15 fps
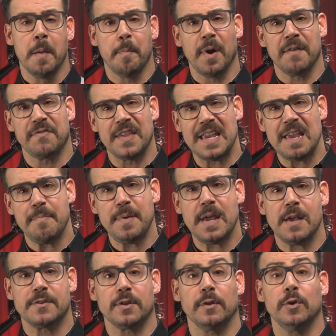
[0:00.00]
But if the
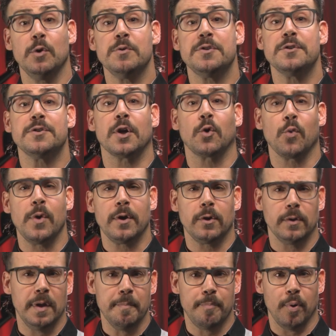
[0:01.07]
EBS loses a
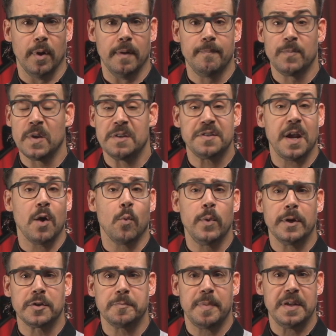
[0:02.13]
critical input, say a
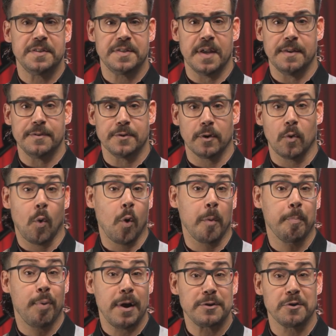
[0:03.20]
wheel speed sensor or
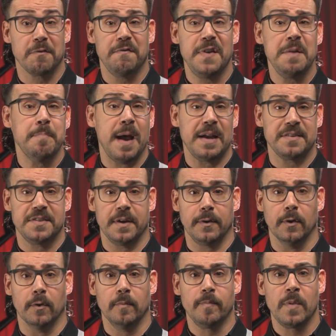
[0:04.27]
pressure feedback
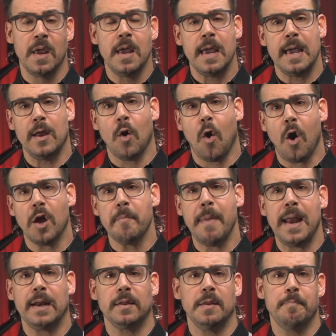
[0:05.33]
signal, it
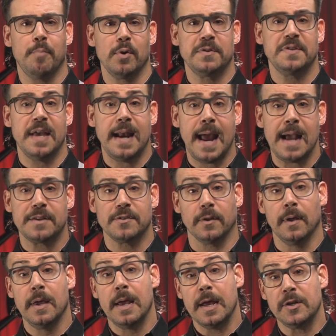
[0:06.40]
automatically puts that
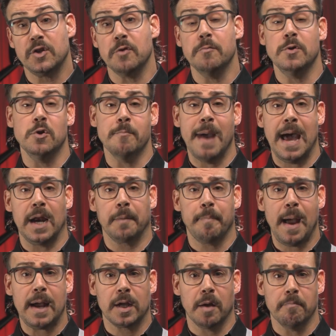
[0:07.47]
axle into pneumatic
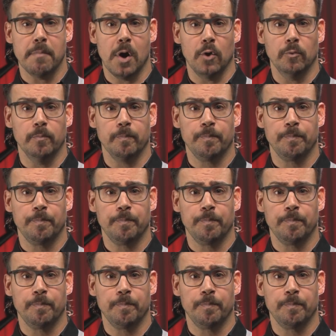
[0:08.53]
backup mode.